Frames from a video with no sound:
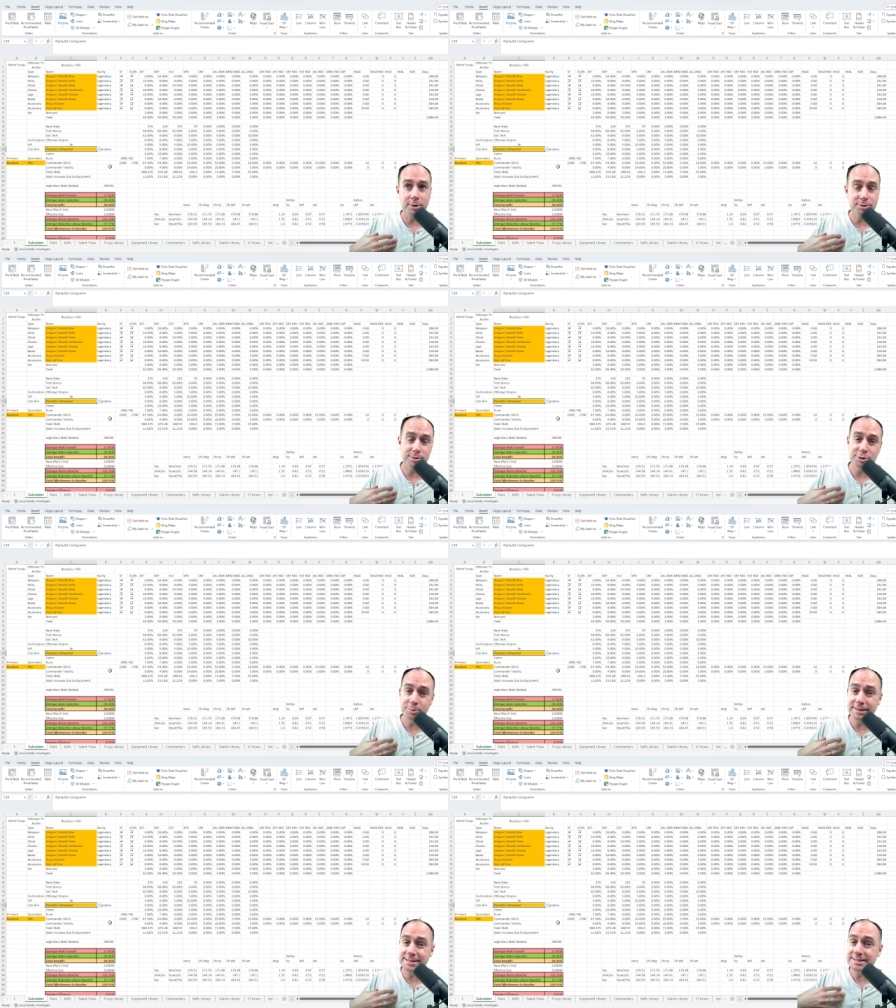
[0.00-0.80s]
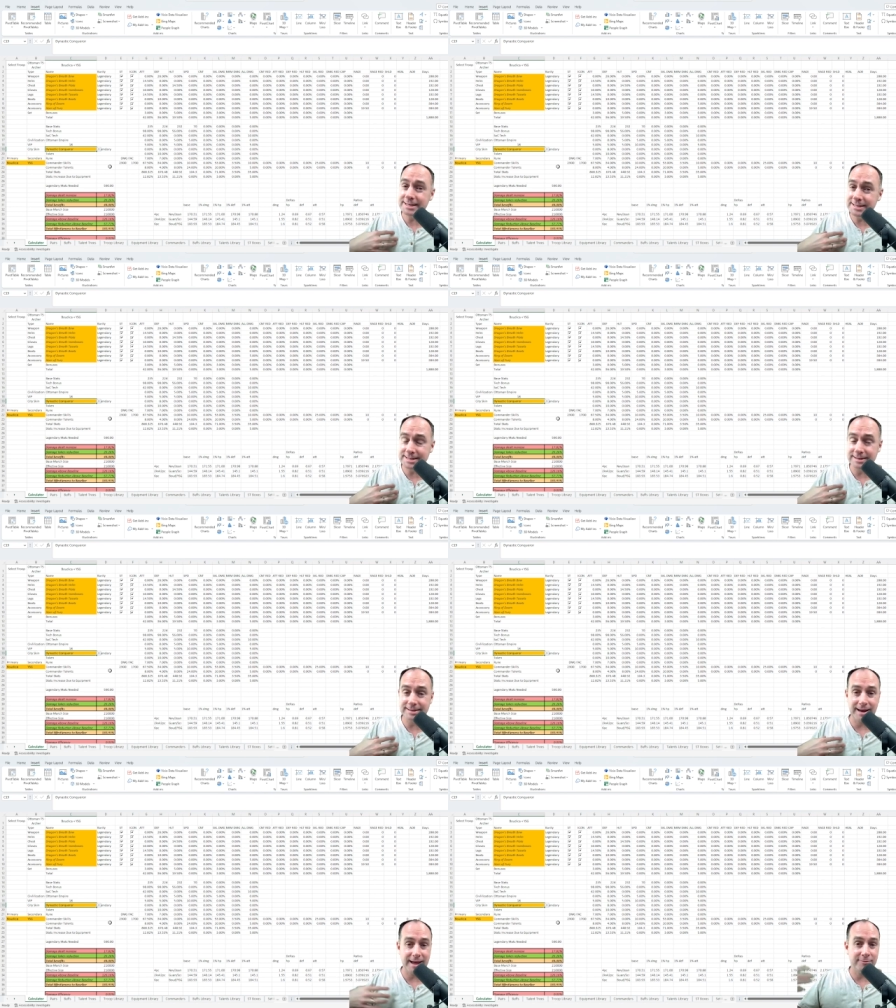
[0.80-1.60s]
I'm also assuming the city skin
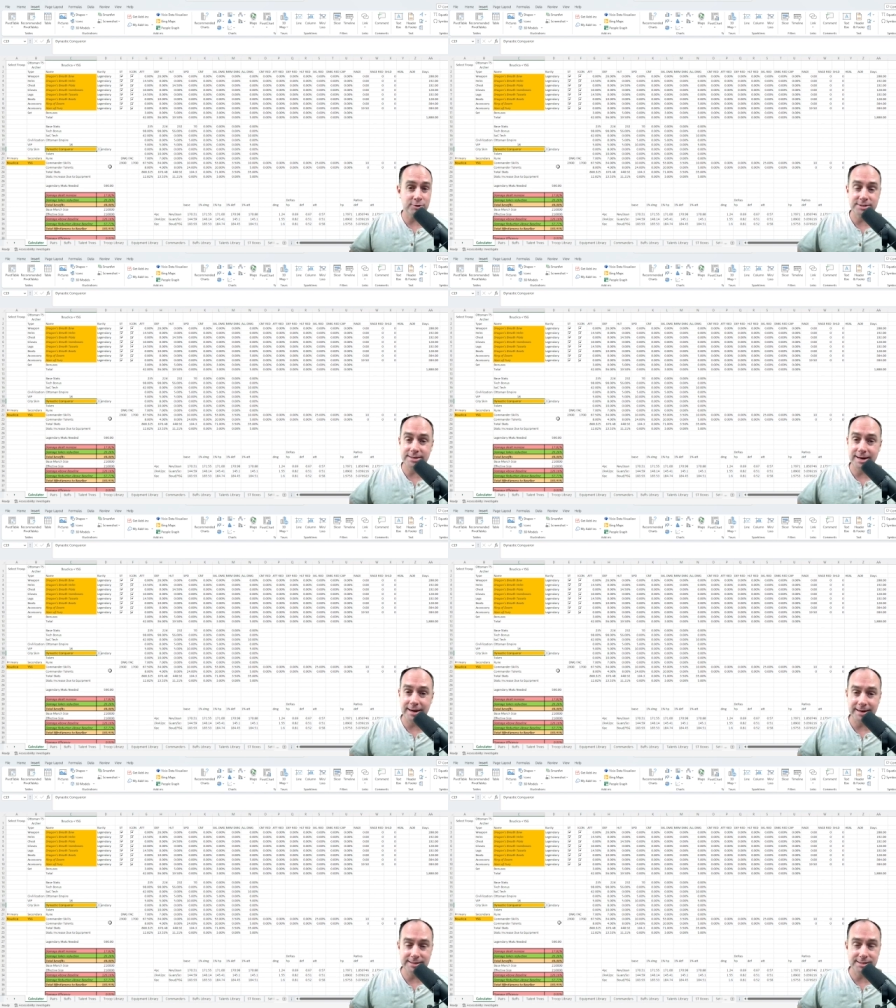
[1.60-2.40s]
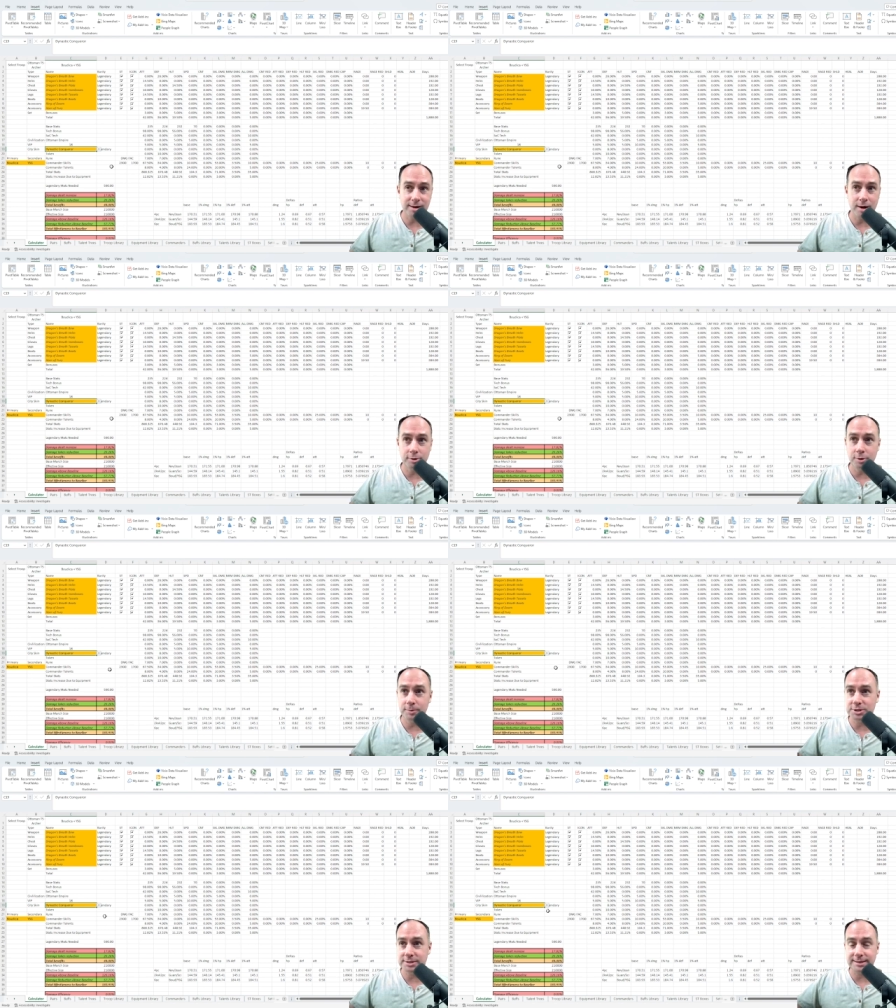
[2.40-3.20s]
that I have, which is the Dynastic Conqueror,
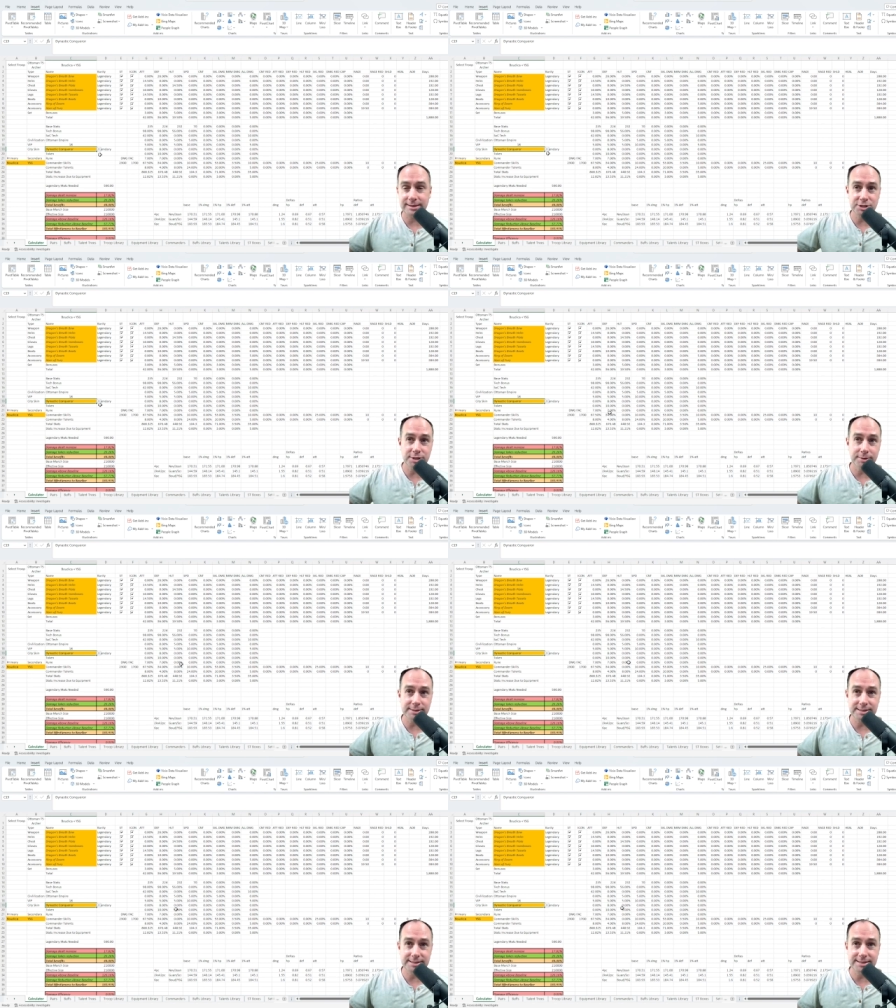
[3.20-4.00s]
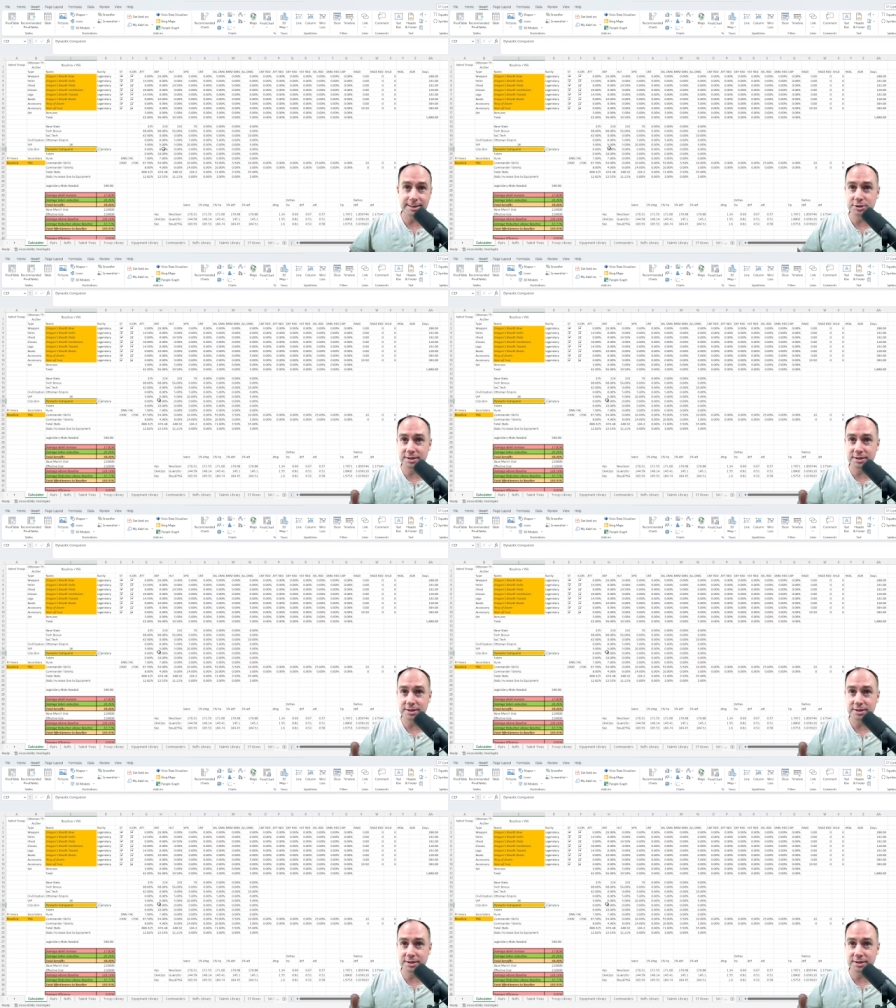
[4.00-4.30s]
which is a legendary city skin,